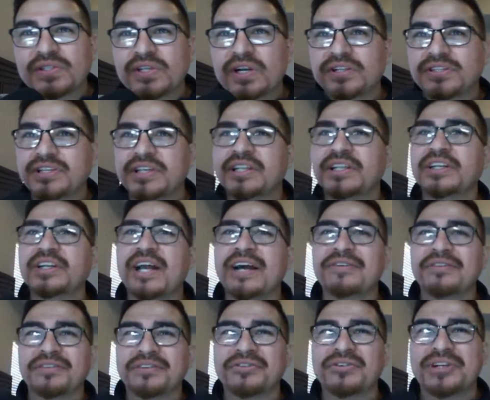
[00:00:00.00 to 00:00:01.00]
starts getting
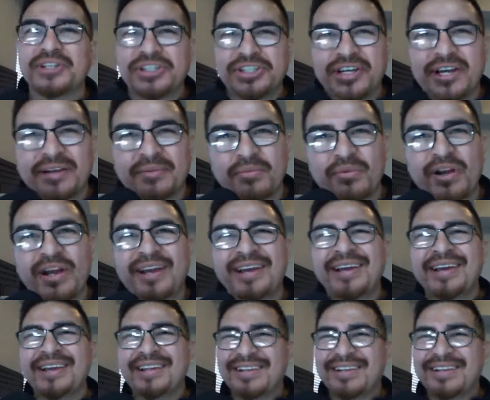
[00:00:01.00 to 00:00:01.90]
down to crunch time, right?